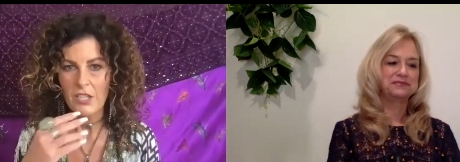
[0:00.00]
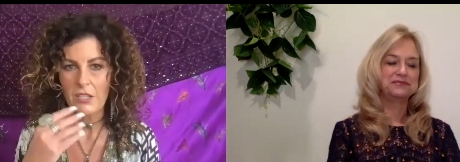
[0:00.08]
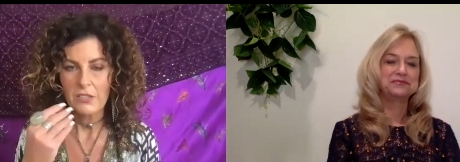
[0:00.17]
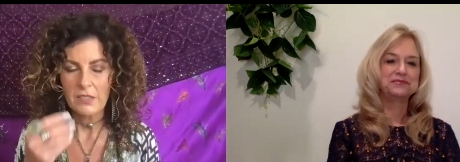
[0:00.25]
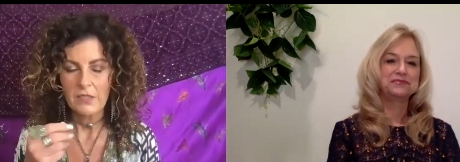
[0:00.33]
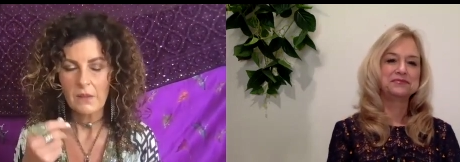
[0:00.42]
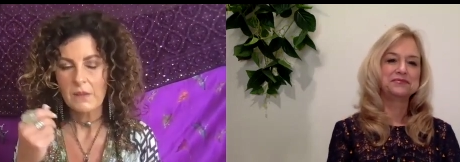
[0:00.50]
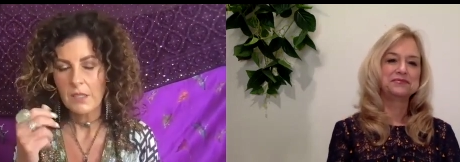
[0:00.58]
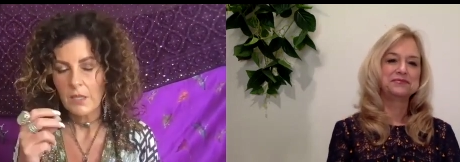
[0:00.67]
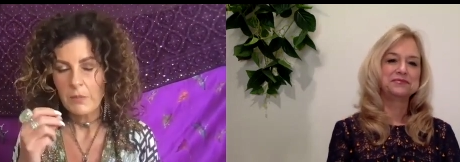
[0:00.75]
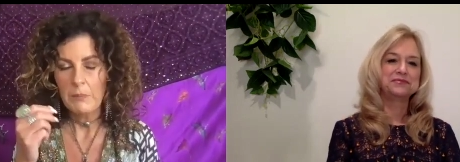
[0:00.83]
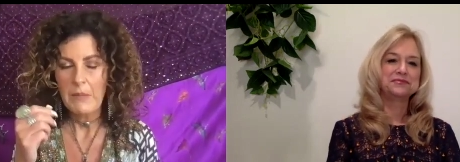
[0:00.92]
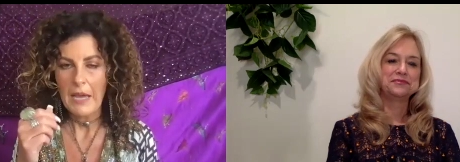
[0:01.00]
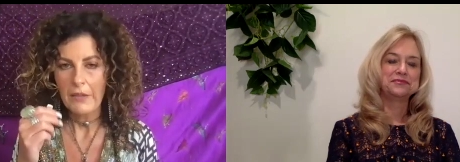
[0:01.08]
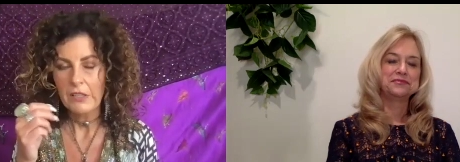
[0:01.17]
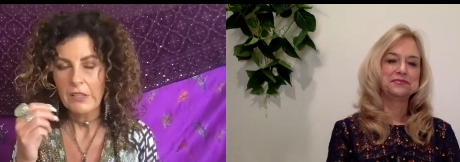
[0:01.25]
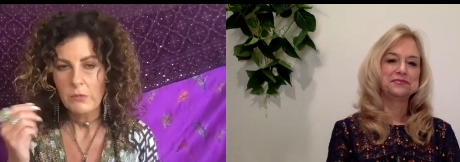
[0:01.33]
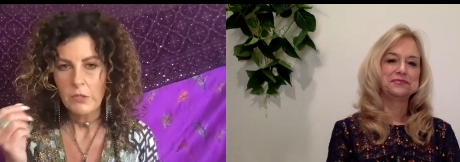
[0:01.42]
Speaker 1: She just, you know, be mouthing
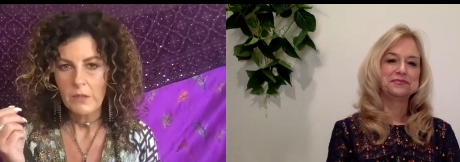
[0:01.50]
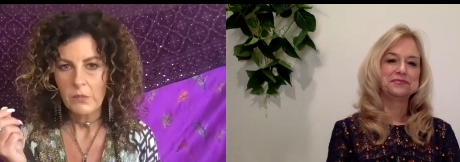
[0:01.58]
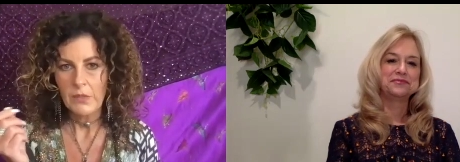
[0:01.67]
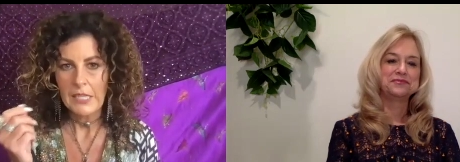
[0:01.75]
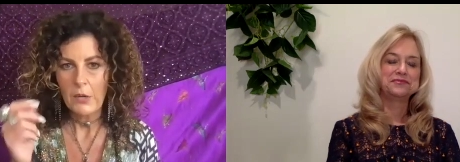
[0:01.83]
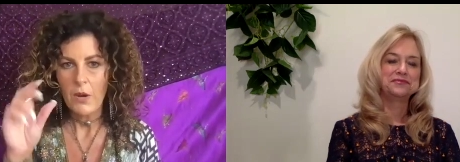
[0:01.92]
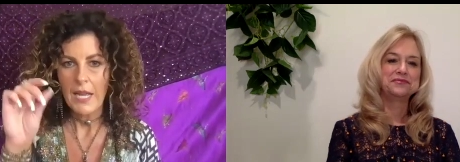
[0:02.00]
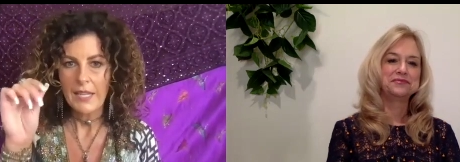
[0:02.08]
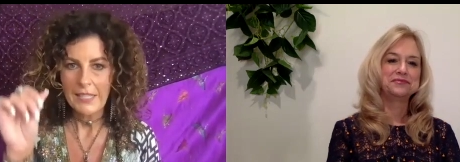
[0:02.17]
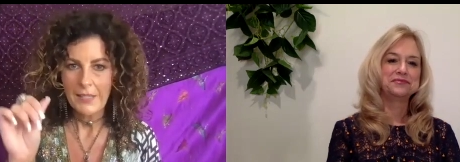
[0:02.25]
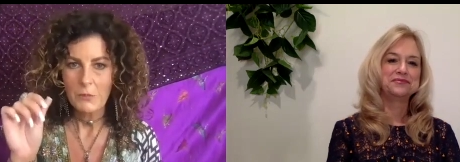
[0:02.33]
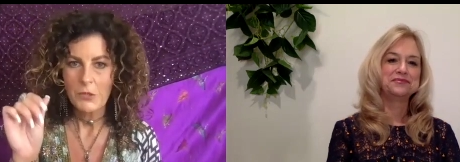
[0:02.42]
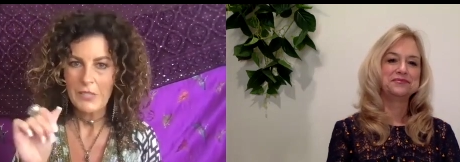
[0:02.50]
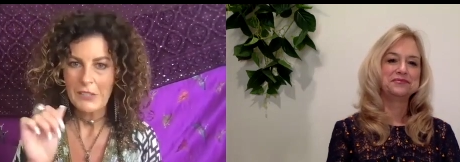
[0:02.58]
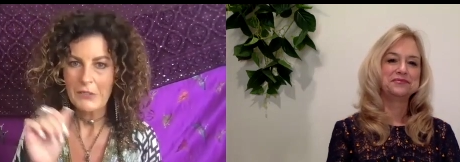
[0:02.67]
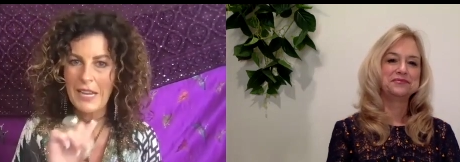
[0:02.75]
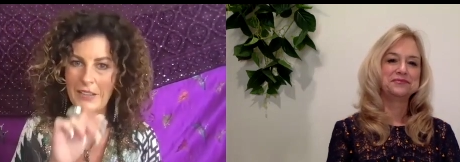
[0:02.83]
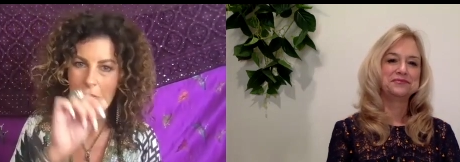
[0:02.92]
the words really quietly and moving
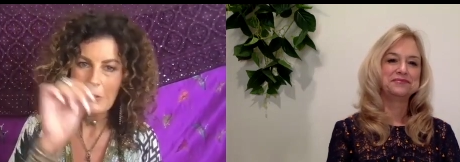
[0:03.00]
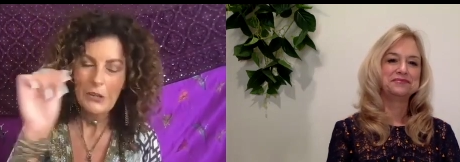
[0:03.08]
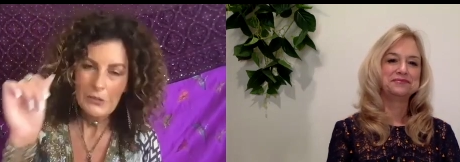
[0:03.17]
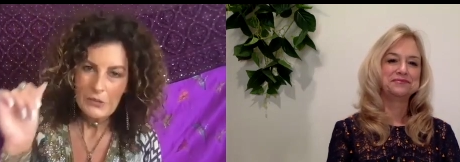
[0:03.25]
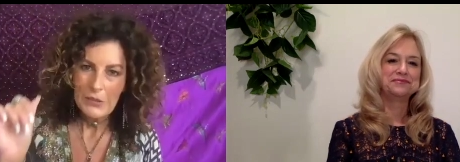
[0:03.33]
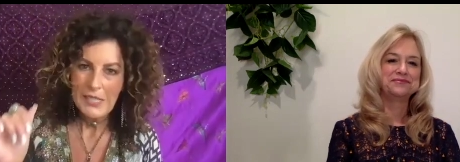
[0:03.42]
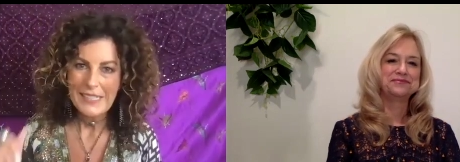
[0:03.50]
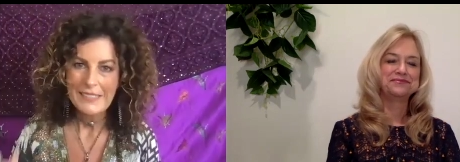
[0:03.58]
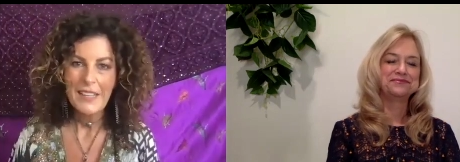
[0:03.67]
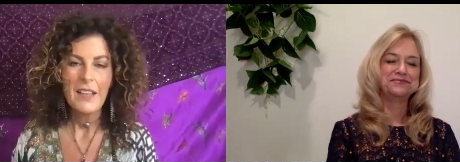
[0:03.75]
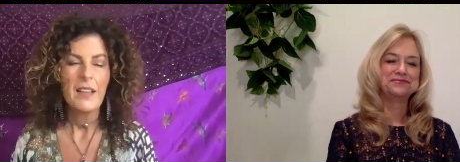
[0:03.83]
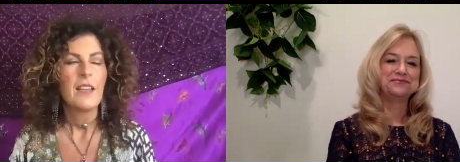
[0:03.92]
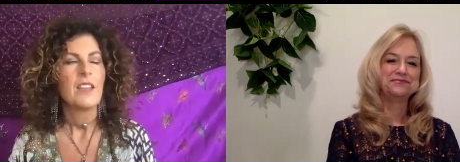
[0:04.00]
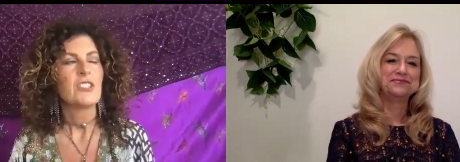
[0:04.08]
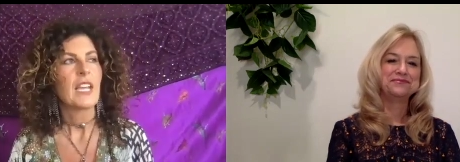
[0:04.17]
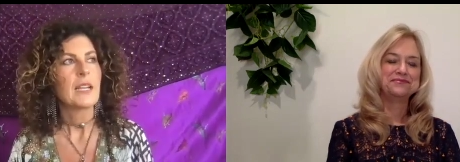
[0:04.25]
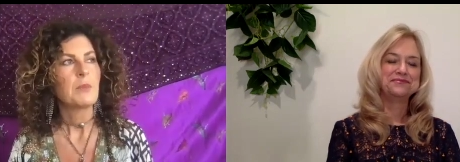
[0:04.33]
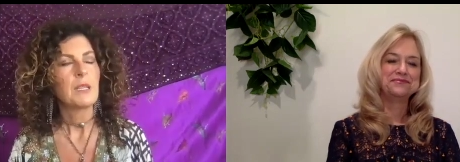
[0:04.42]
around the rosary. And she
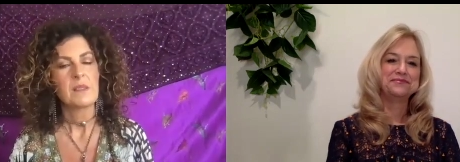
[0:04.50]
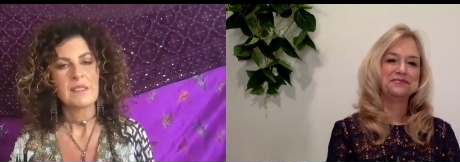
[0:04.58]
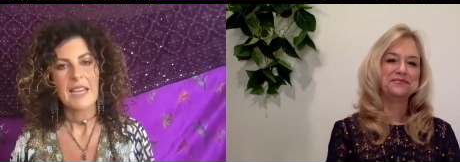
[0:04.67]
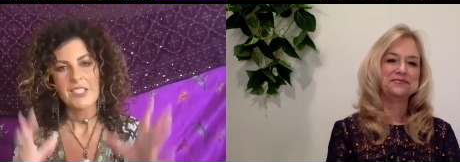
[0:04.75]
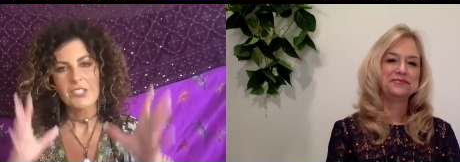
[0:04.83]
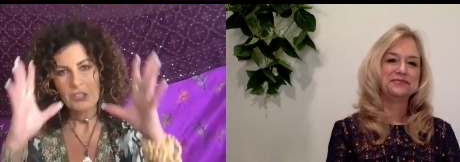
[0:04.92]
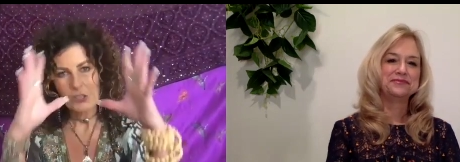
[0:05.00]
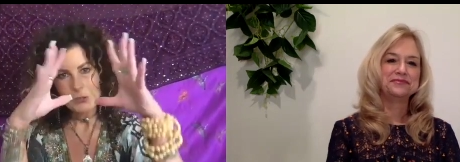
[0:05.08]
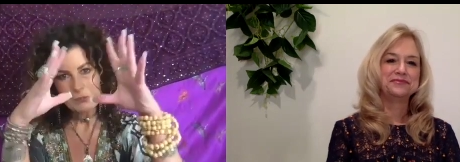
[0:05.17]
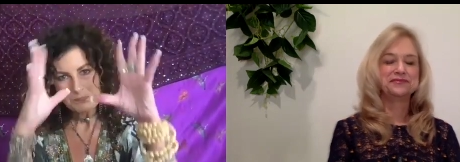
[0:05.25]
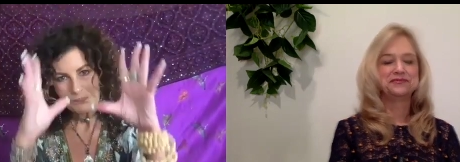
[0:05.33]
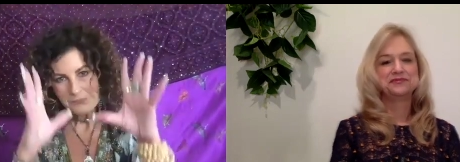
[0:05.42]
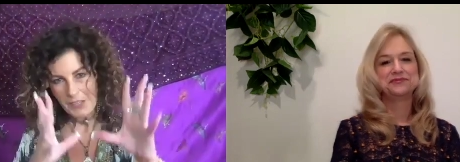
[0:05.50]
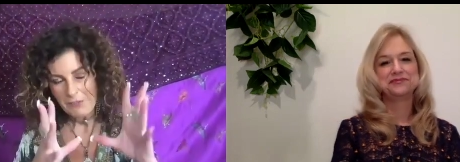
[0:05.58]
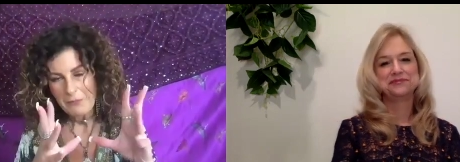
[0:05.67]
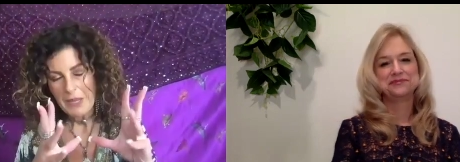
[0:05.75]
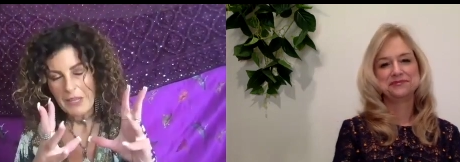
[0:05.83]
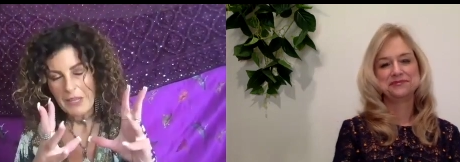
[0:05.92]
had a big statue of Mother